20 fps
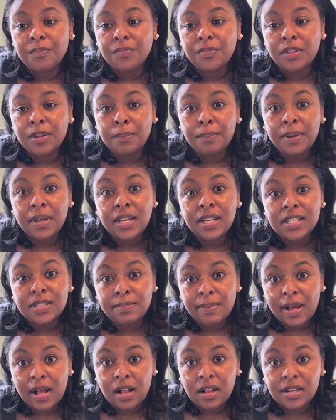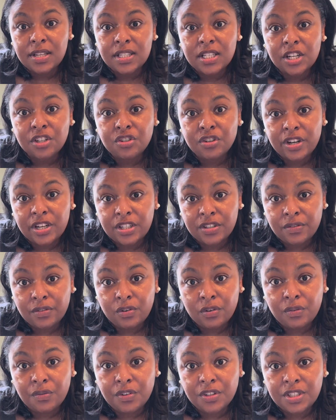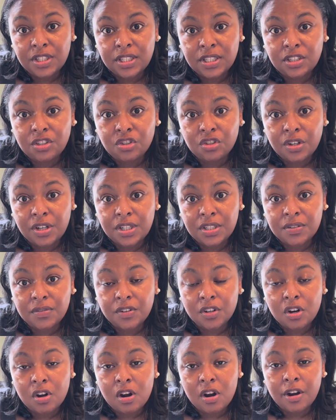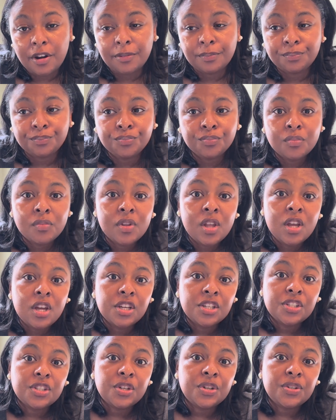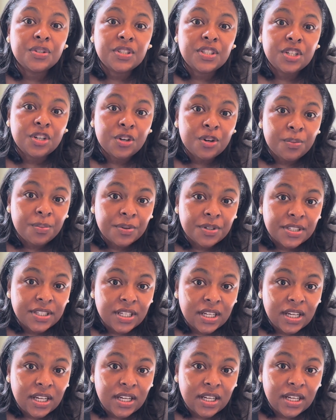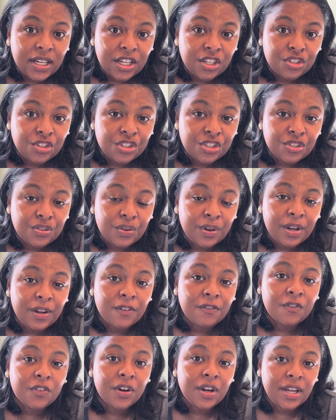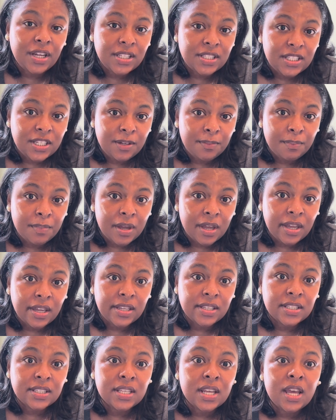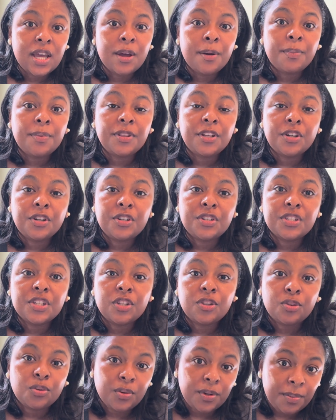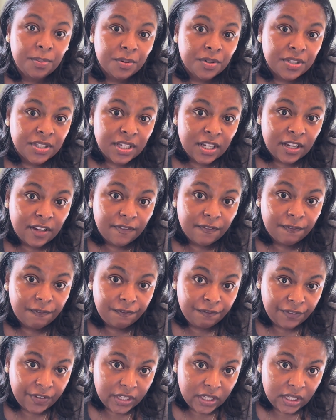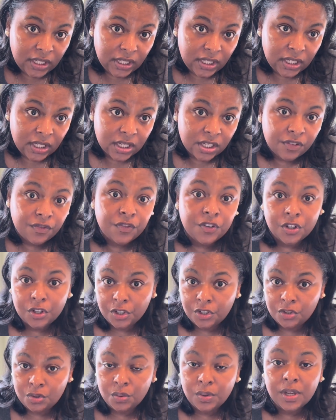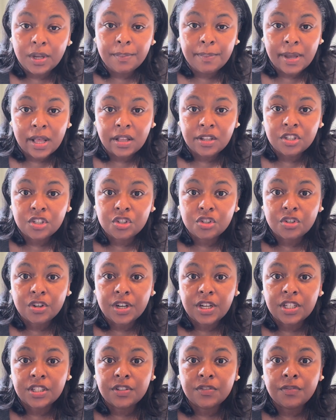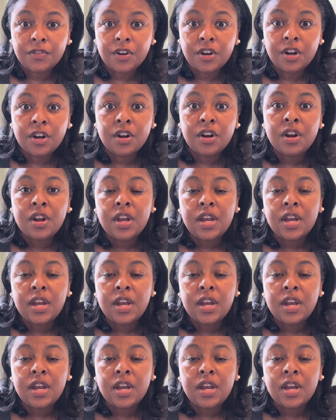the biggest balance I transferred over to this transfer card. So 0% interest rate for 18 months, but there is a 3% fee for doing a balance transfer